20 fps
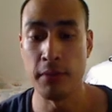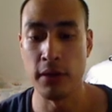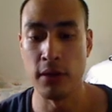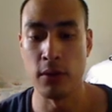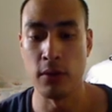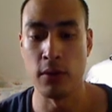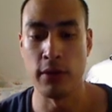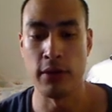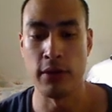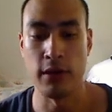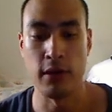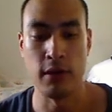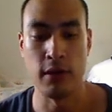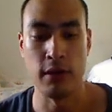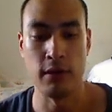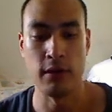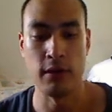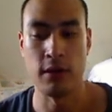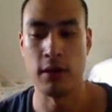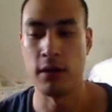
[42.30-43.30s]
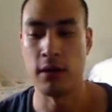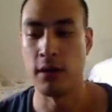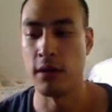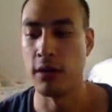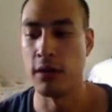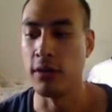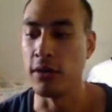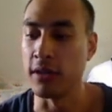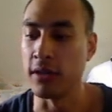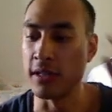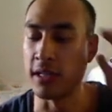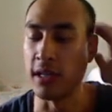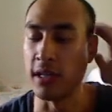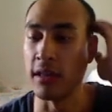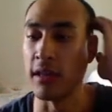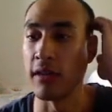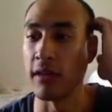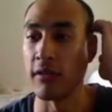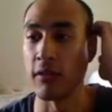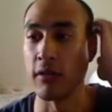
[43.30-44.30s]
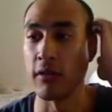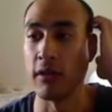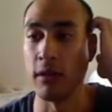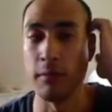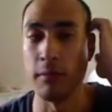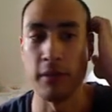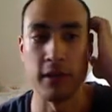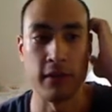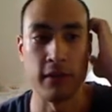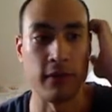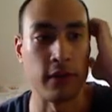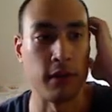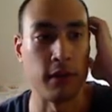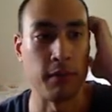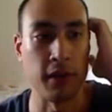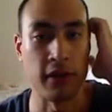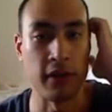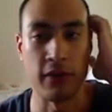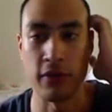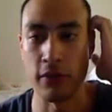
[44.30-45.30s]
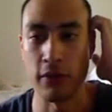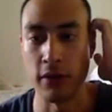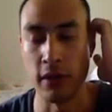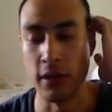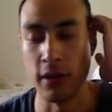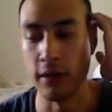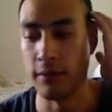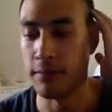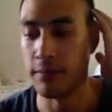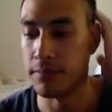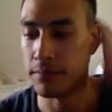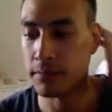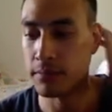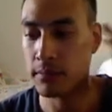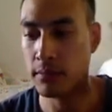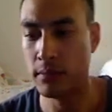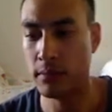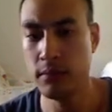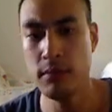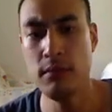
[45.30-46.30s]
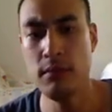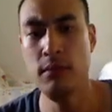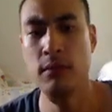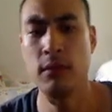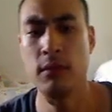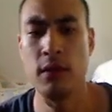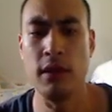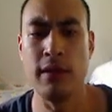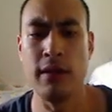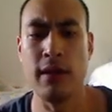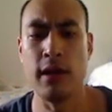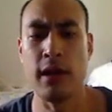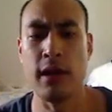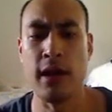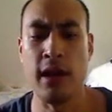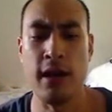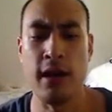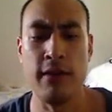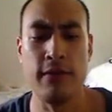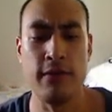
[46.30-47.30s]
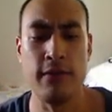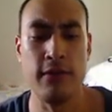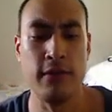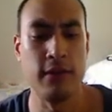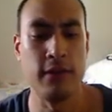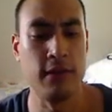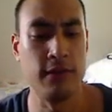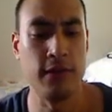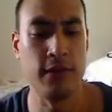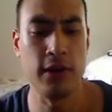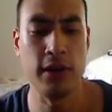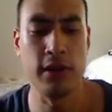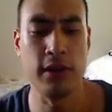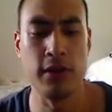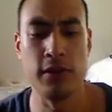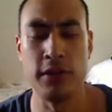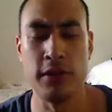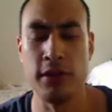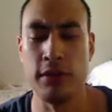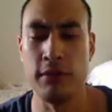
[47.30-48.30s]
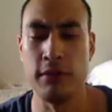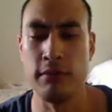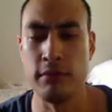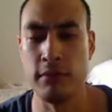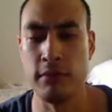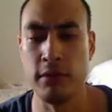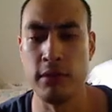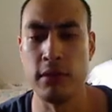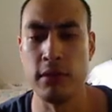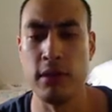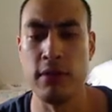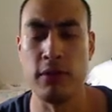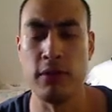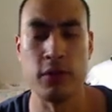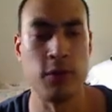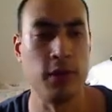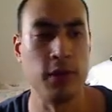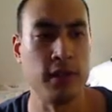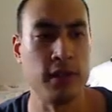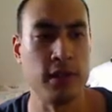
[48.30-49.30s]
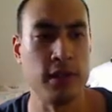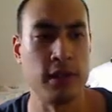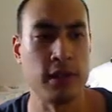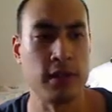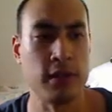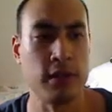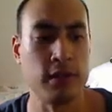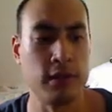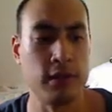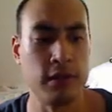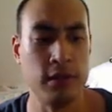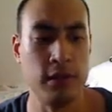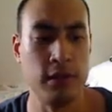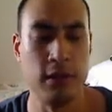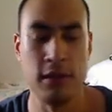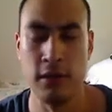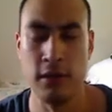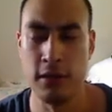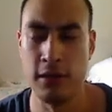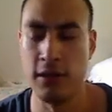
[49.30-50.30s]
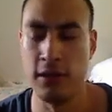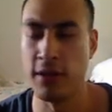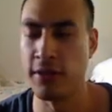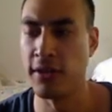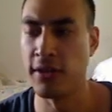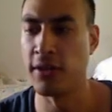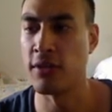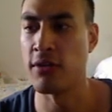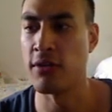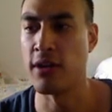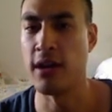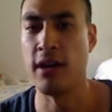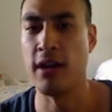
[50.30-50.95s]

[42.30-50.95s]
with it, you can see things are a little bit different on my screen, and that I have a very low tune, level 26, nothing cray.